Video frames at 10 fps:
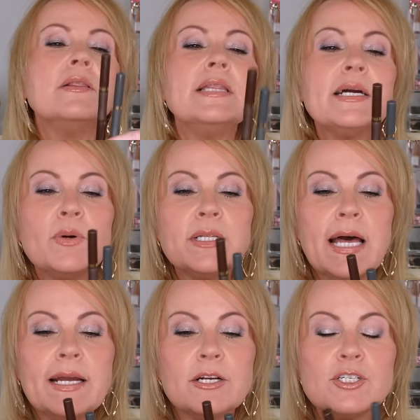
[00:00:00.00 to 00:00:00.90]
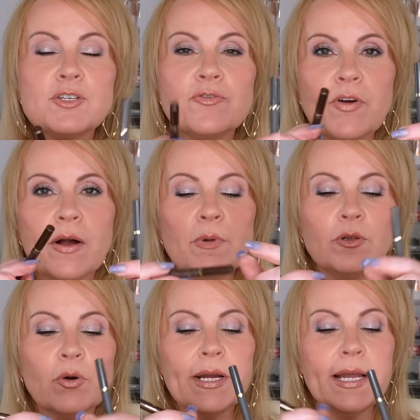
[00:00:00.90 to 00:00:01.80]
liquid liners from
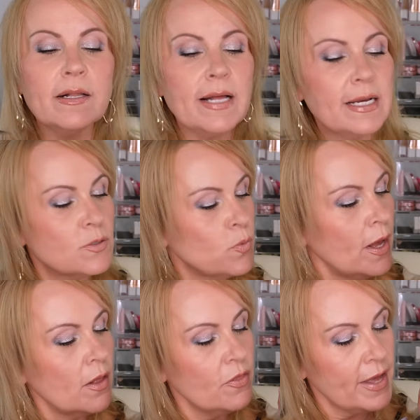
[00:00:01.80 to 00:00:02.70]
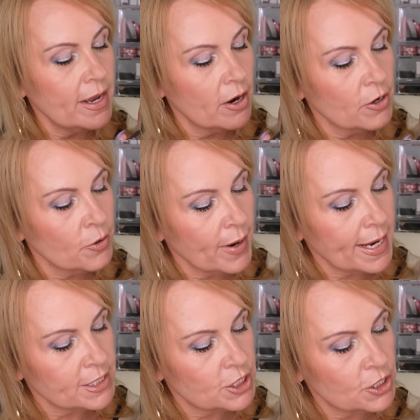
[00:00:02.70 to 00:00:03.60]
L'Oreal as well. They are
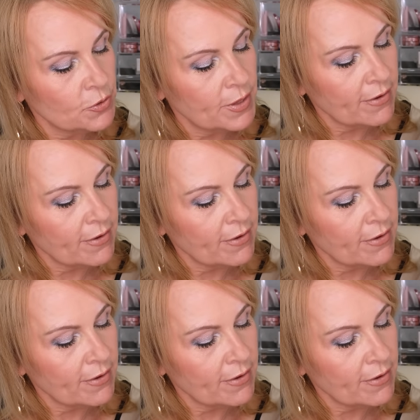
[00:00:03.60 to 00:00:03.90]
great too.